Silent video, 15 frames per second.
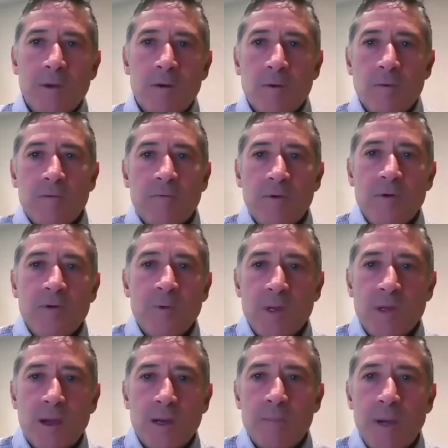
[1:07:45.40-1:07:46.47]
So first,
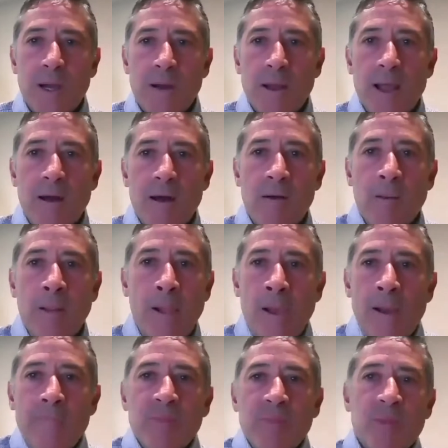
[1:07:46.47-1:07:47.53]
we talked about how
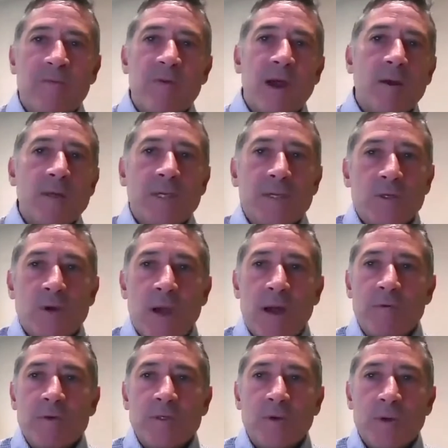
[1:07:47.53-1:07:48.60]
the virus can
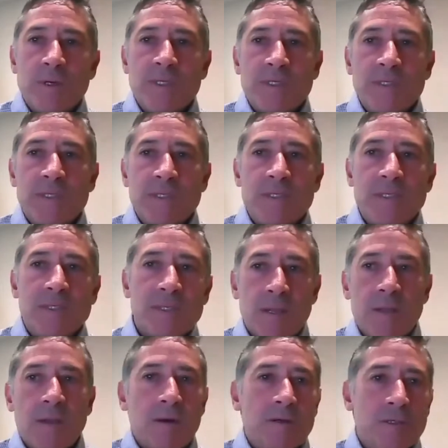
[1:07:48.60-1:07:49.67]
travel short distances
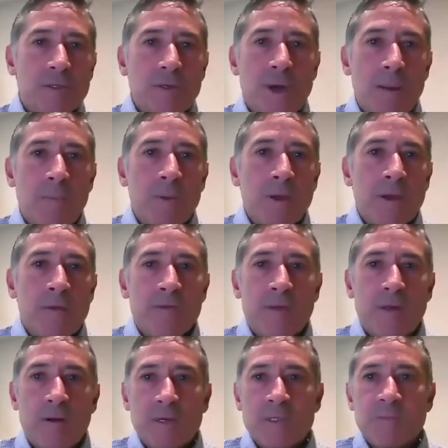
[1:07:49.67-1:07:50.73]
on larger droplets
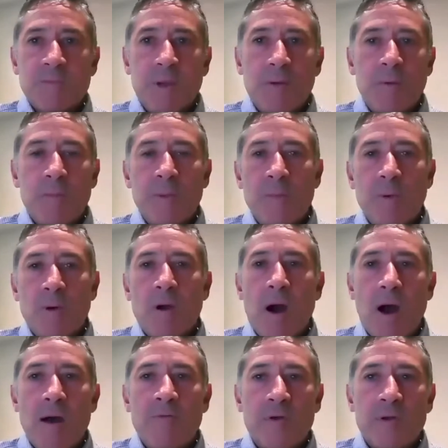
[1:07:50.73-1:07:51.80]
that are expelled when people
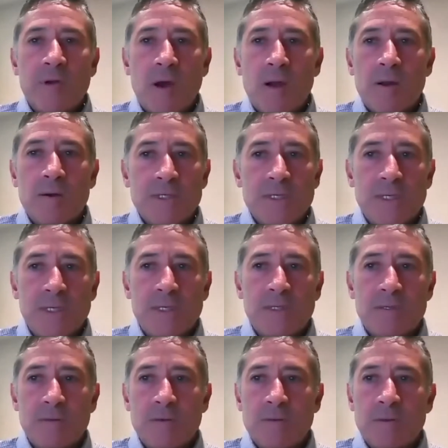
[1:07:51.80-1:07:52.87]
cough or talk or
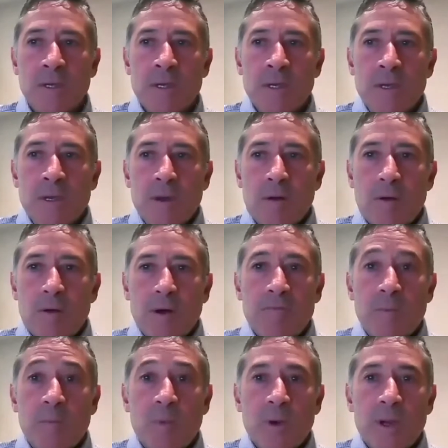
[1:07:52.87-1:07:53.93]
sneeze or
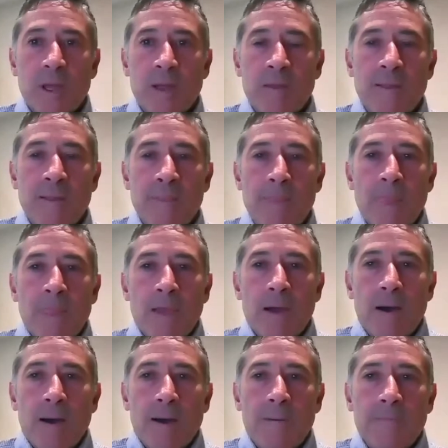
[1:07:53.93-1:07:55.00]
even breathe.
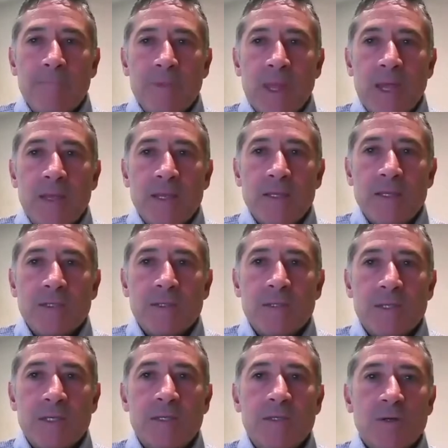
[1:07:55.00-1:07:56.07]
And these
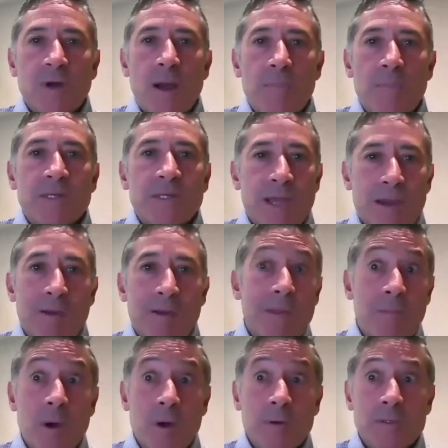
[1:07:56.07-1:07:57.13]
droplets carry
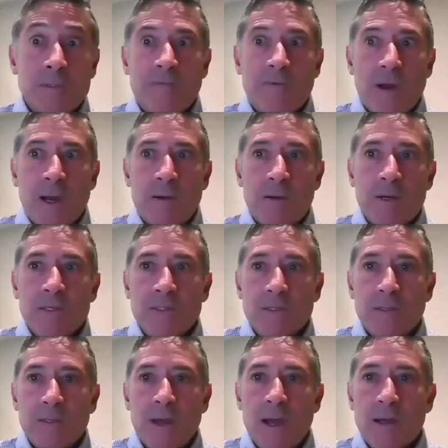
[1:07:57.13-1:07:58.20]
the most virus,
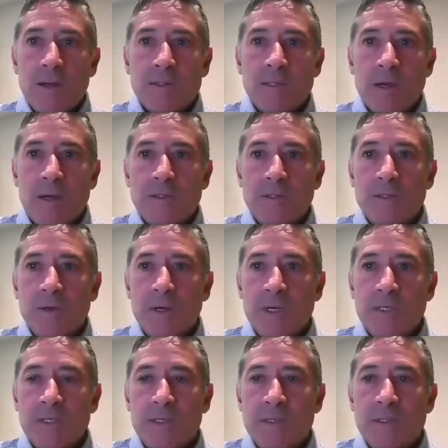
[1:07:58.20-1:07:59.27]
so the highest
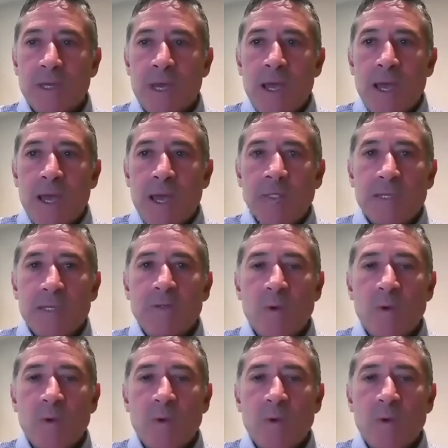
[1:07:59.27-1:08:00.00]
concentration. And